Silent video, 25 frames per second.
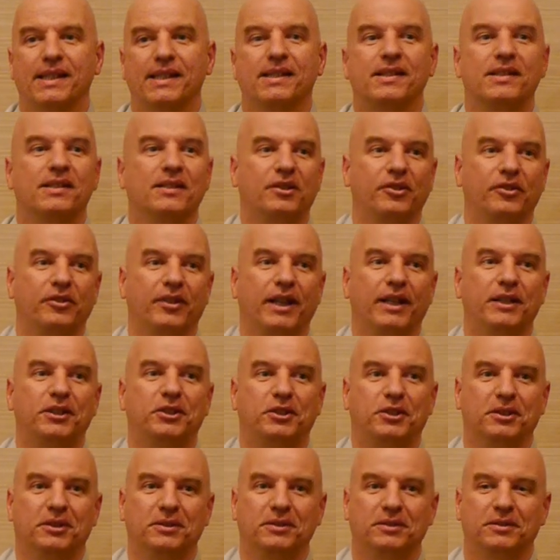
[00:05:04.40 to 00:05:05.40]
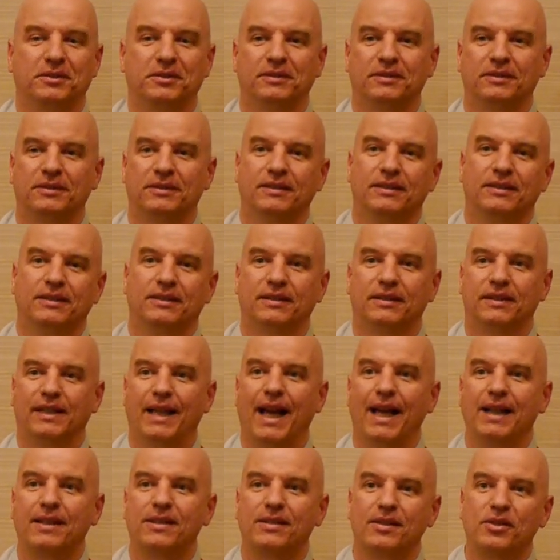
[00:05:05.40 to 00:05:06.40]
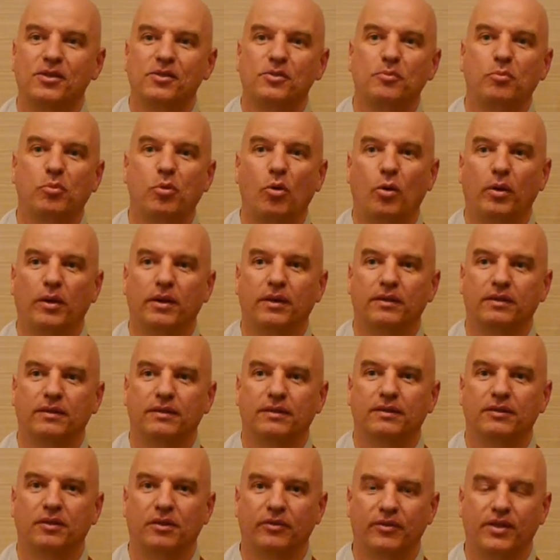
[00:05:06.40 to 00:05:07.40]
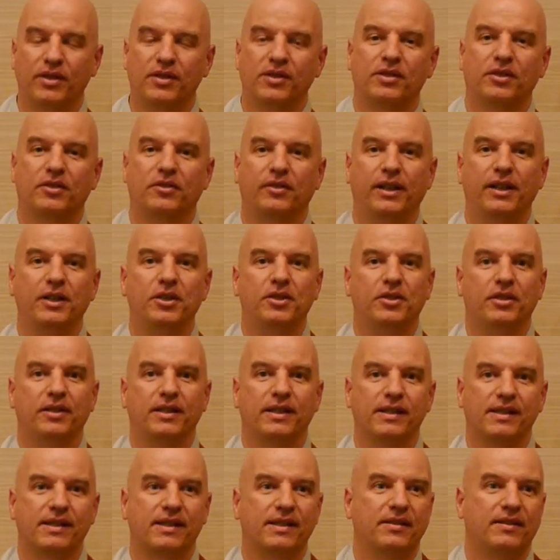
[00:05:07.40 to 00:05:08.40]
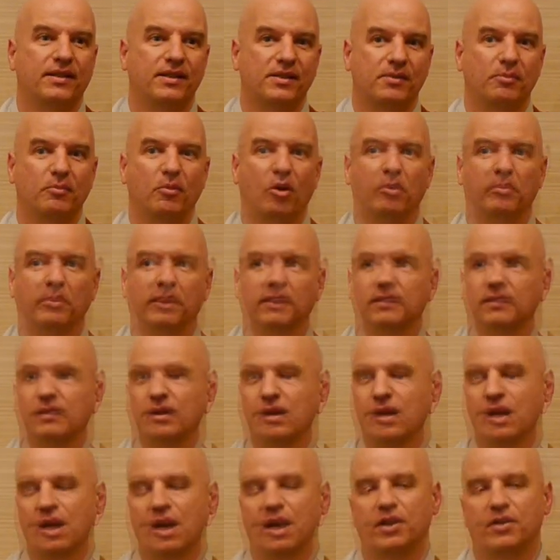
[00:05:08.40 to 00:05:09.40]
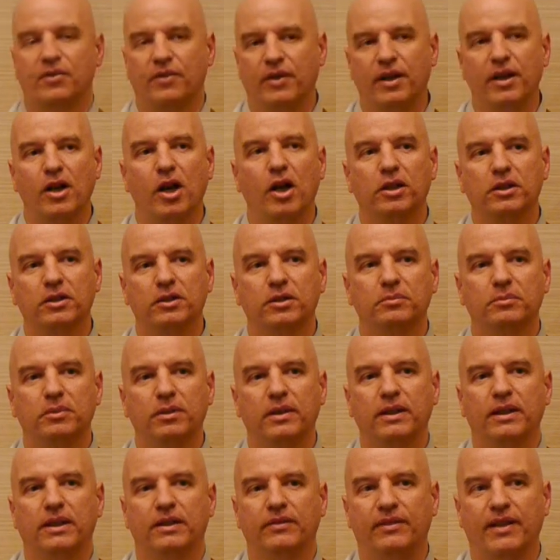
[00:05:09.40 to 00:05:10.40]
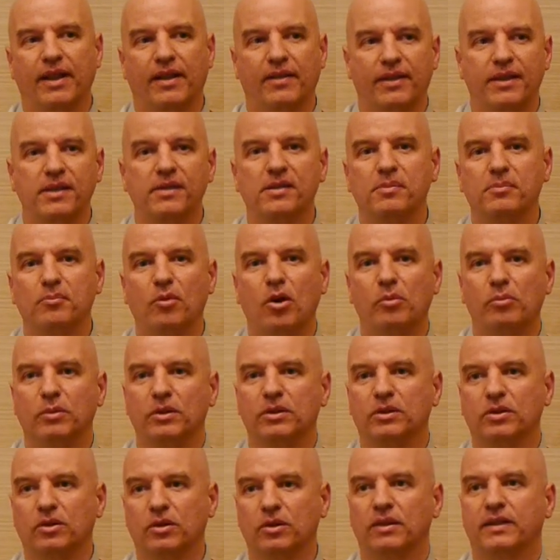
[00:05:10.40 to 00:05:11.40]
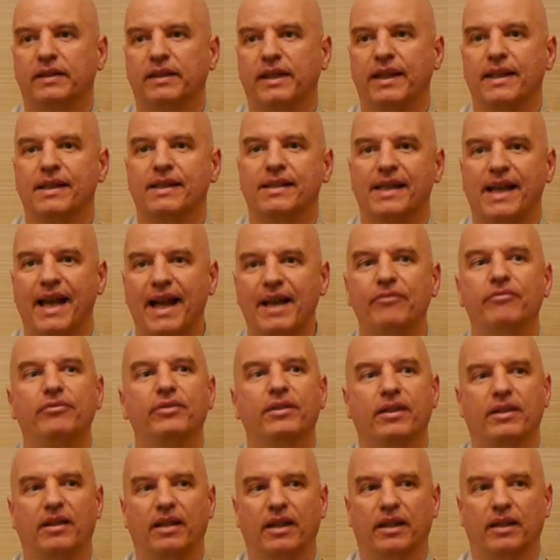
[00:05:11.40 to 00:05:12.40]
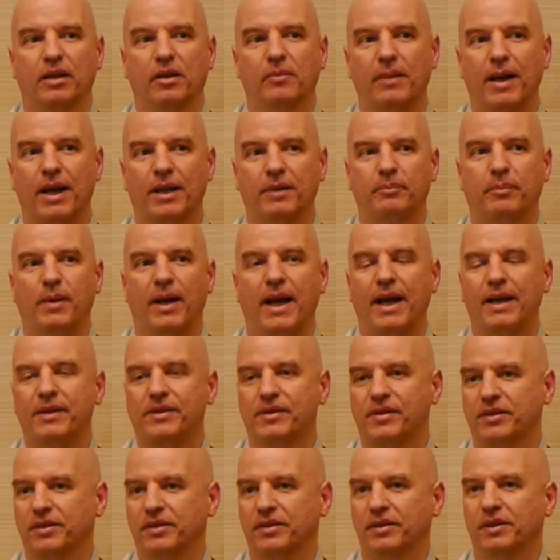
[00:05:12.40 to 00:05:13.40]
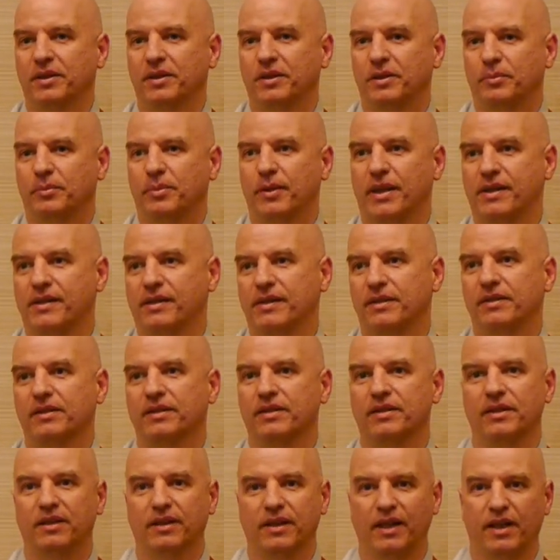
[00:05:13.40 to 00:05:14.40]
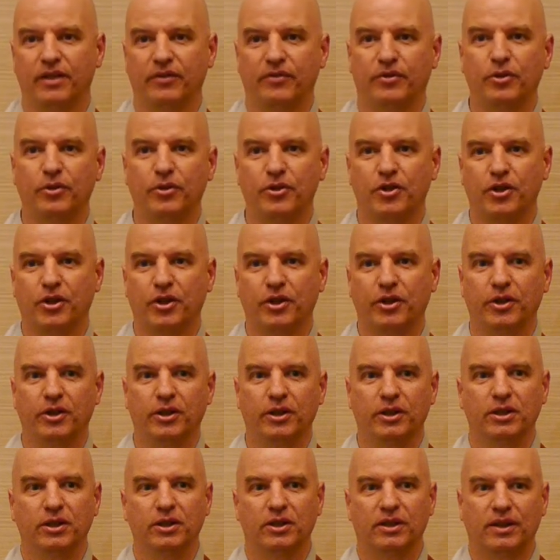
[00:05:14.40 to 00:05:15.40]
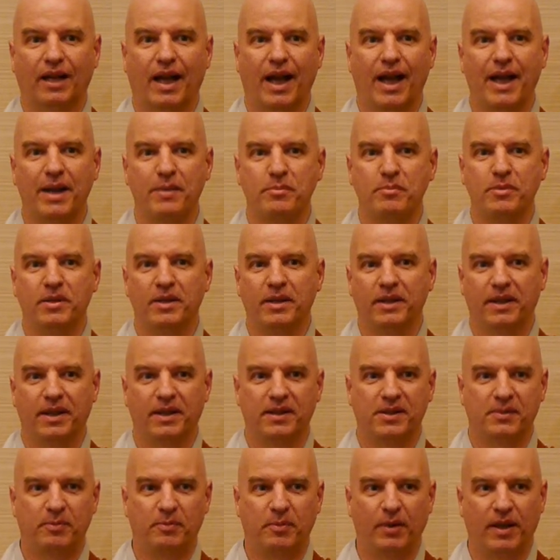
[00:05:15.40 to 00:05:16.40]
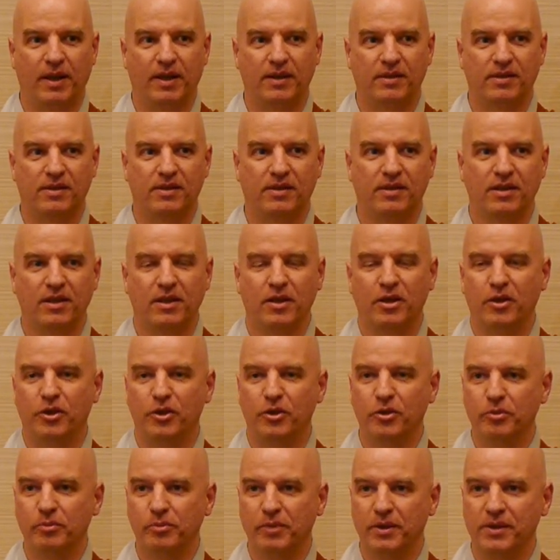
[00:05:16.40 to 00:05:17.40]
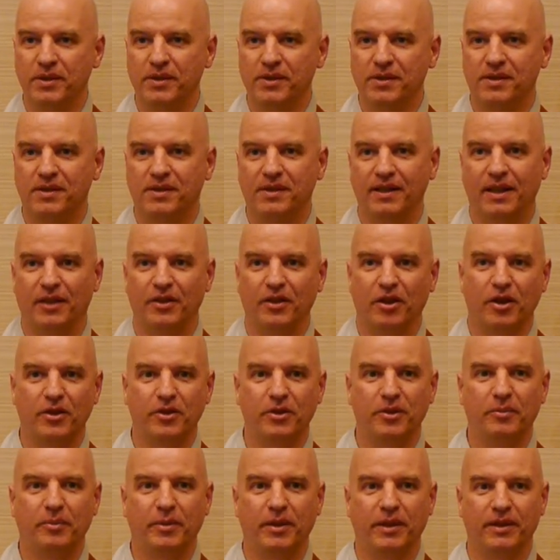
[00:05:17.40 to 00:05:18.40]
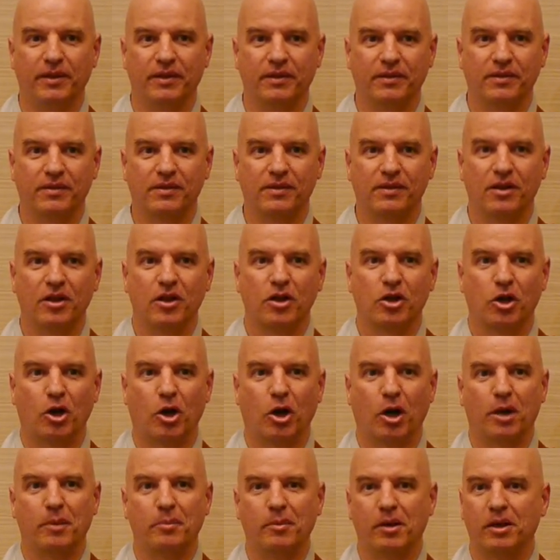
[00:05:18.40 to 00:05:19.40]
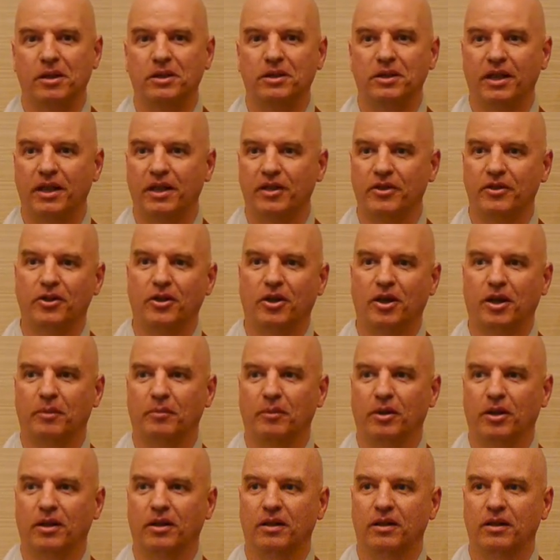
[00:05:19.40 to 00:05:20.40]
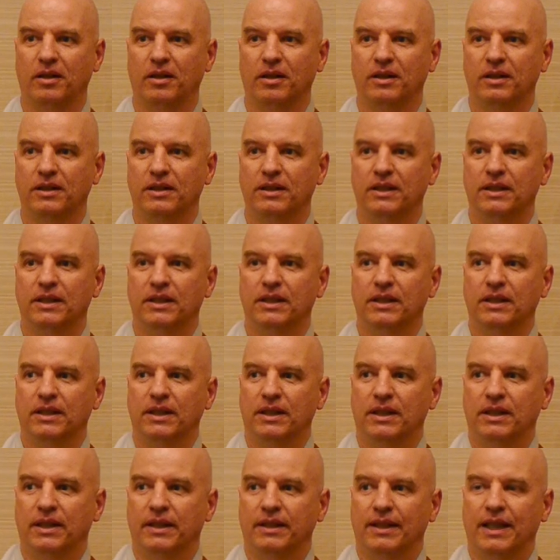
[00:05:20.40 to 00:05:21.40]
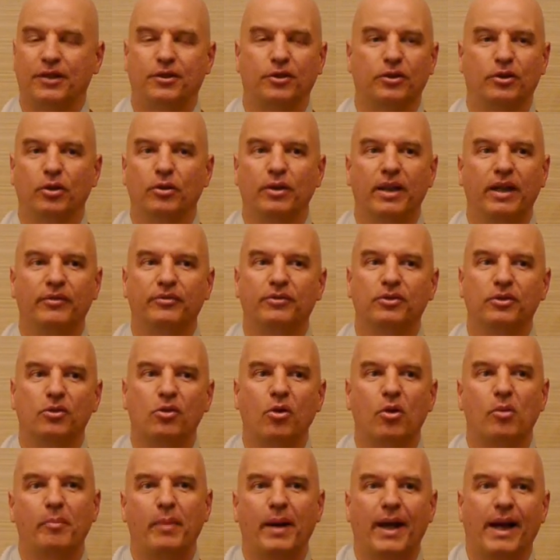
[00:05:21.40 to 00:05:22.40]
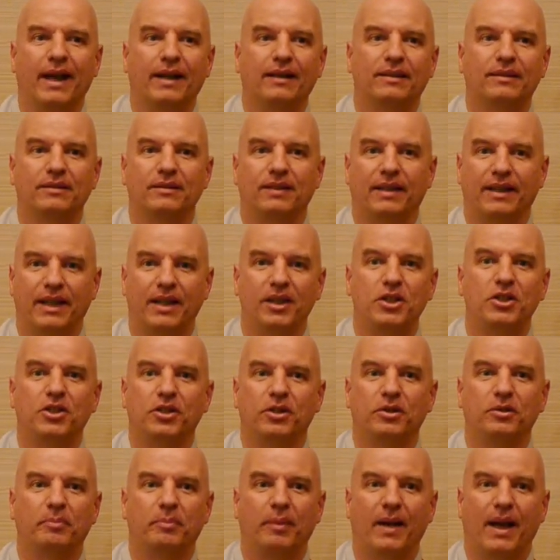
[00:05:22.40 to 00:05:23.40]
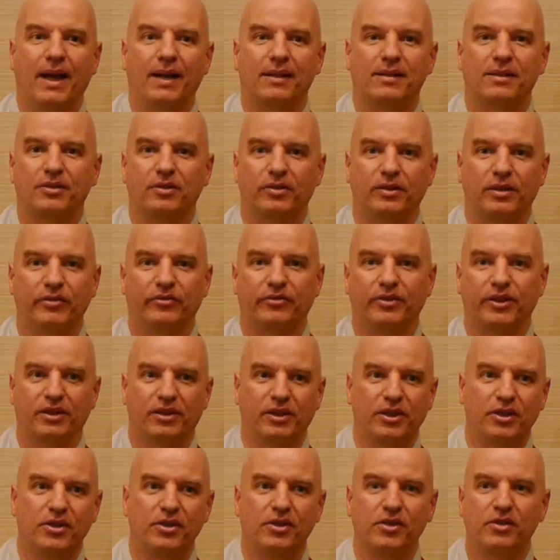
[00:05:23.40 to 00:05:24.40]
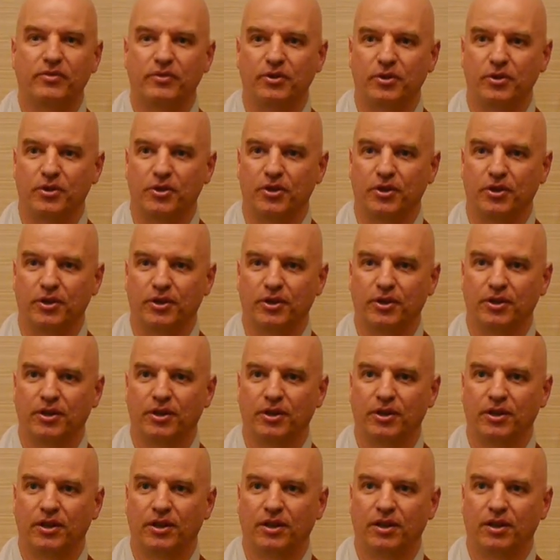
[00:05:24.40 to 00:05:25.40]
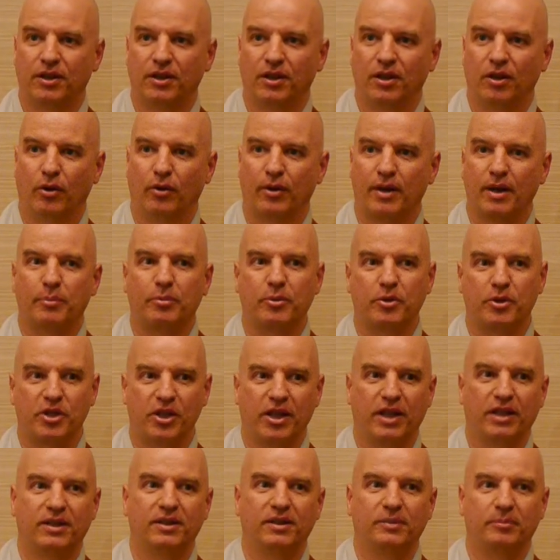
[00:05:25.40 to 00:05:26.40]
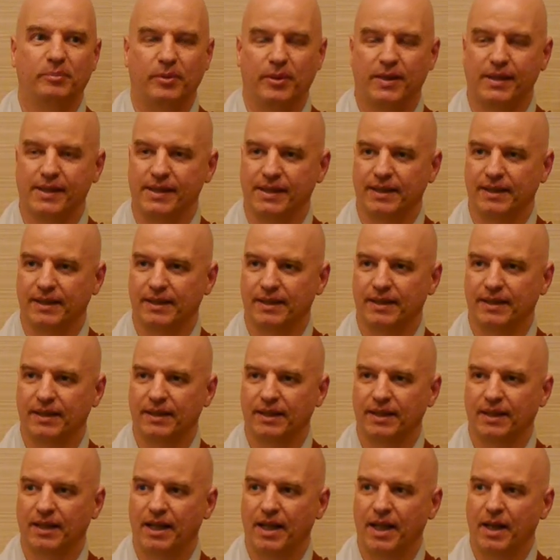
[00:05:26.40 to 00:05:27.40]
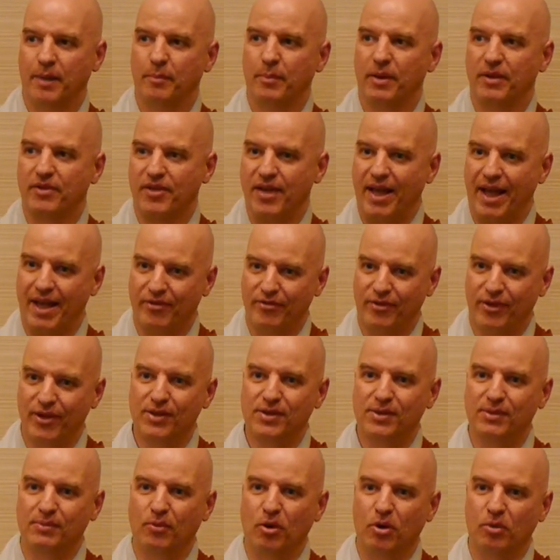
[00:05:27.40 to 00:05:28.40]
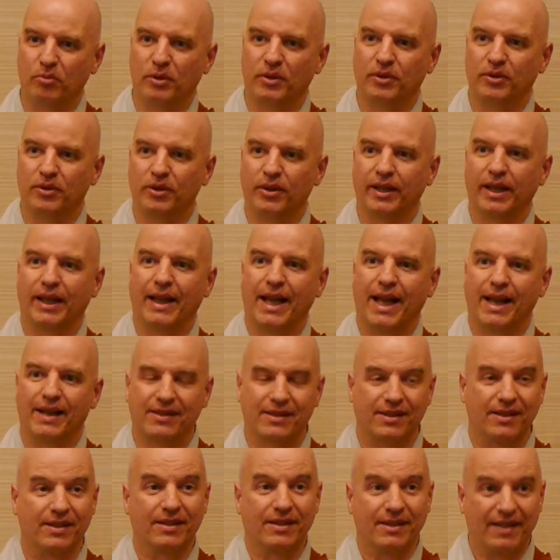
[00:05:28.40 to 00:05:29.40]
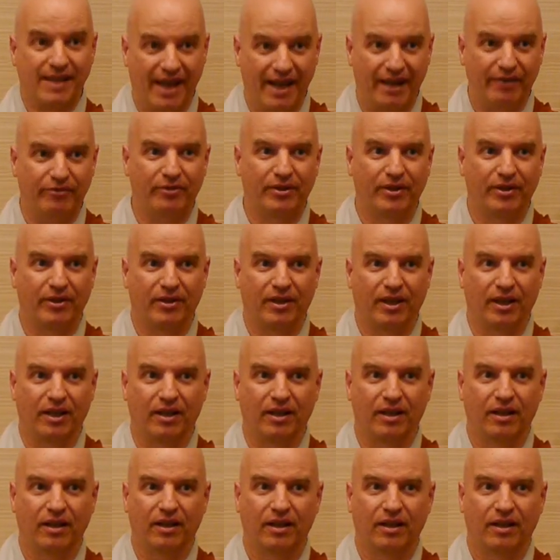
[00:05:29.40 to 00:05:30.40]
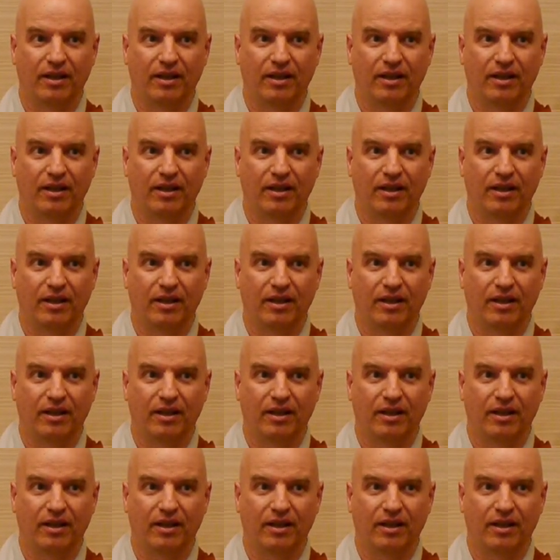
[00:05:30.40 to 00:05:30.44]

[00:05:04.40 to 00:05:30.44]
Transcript: this creation? The access point of this creation is this moment. It's very hard to believe that this moment contains everything about past, present, and future, time and space, humans and other beings, karma and dharma, that you don't have to go back to an ancient past or a fictitious future or a projected present, but at this moment you can access everything